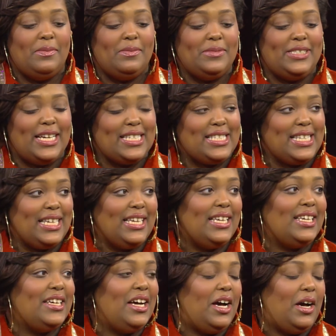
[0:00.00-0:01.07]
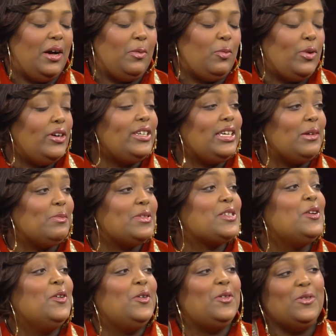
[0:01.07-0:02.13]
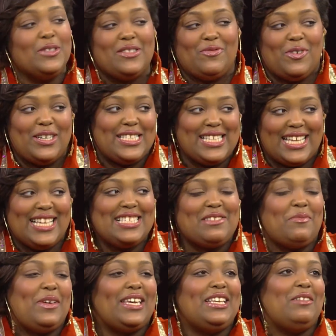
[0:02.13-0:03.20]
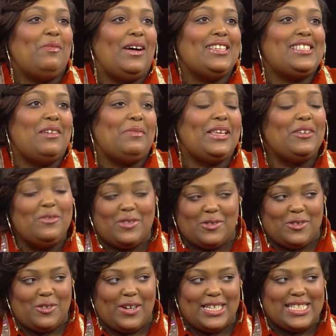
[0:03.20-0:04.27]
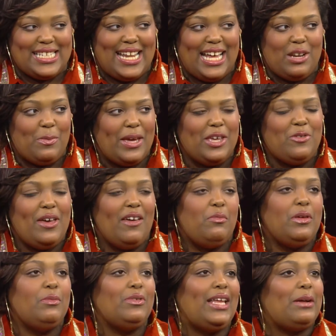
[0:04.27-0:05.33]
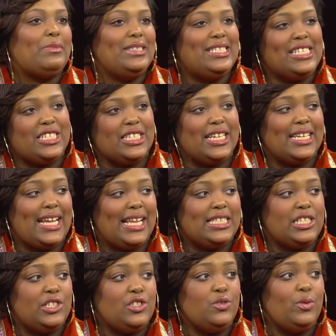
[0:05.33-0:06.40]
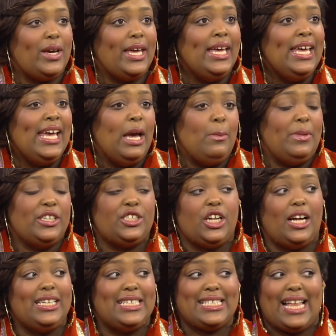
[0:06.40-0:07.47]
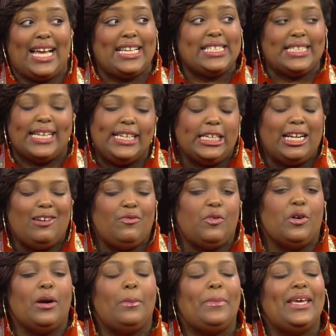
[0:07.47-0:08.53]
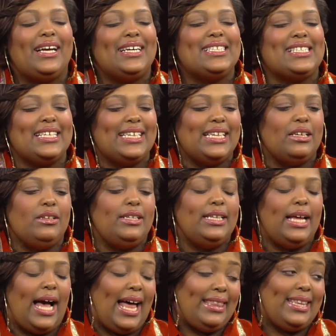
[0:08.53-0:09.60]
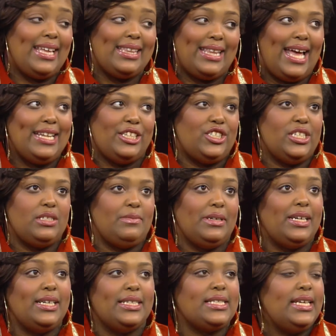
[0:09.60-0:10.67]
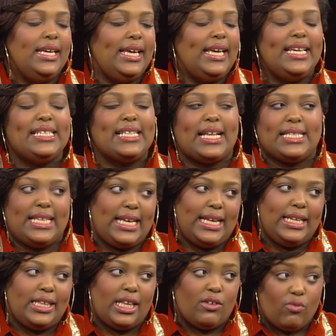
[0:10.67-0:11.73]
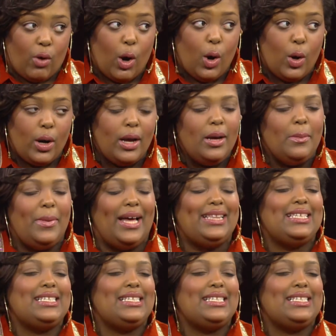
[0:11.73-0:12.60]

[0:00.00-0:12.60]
Jesse Williams, who is voicing his opinion about something, who's on Grey's Anatomy, and you have people like petitioning not to do it, but Shonda's like standing up for him, because I think that is just because he's not saying anything wrong, but at the